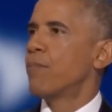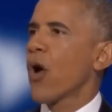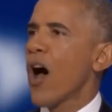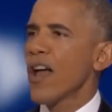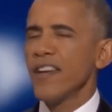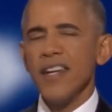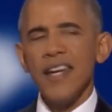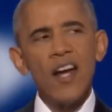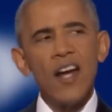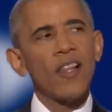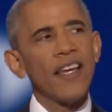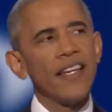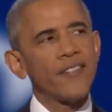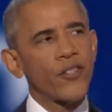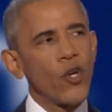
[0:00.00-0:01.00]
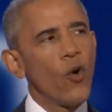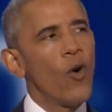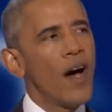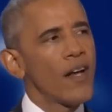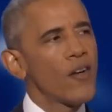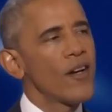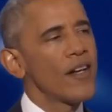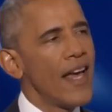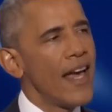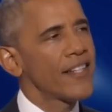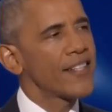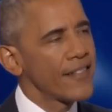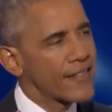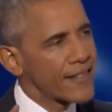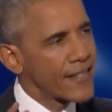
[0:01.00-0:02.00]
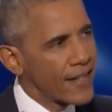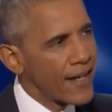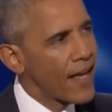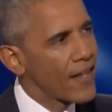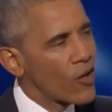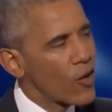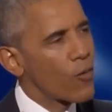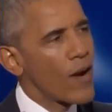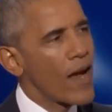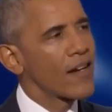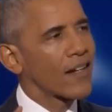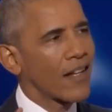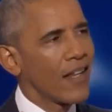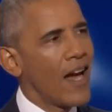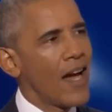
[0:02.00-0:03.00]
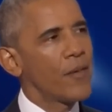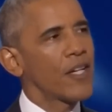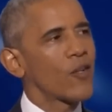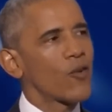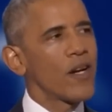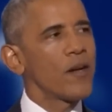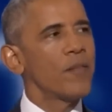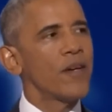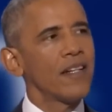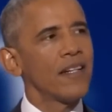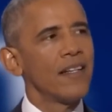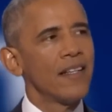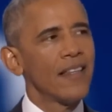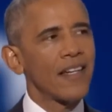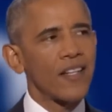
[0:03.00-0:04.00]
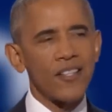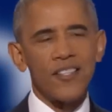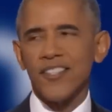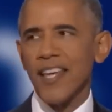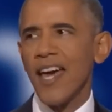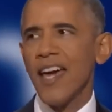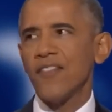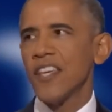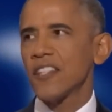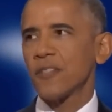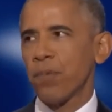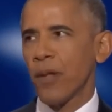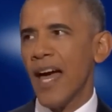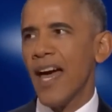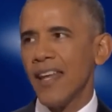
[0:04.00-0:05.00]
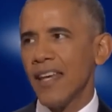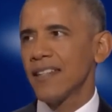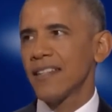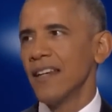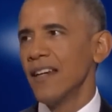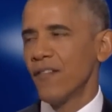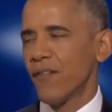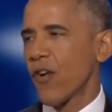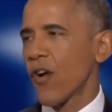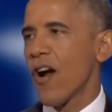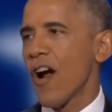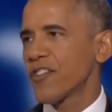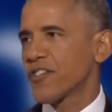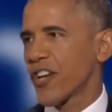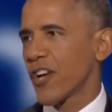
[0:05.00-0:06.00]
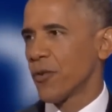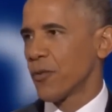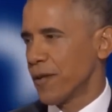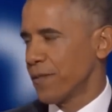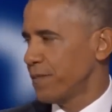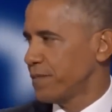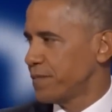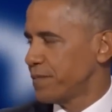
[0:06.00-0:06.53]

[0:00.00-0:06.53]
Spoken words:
brought nearly 200 nations together around a climate agreement that could save this planet for our children.